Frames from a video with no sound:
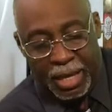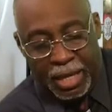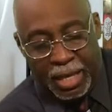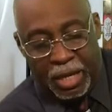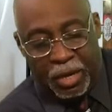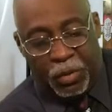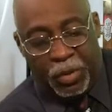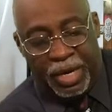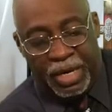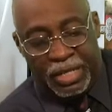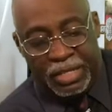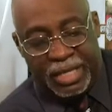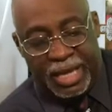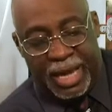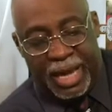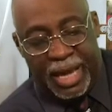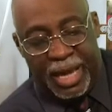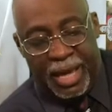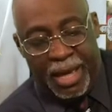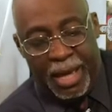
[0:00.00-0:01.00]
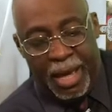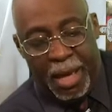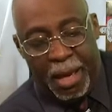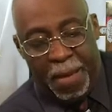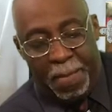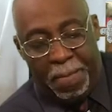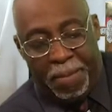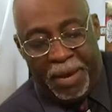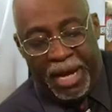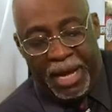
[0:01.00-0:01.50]
Look what he said.
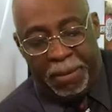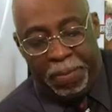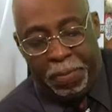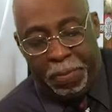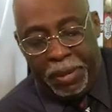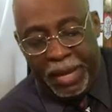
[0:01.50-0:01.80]
But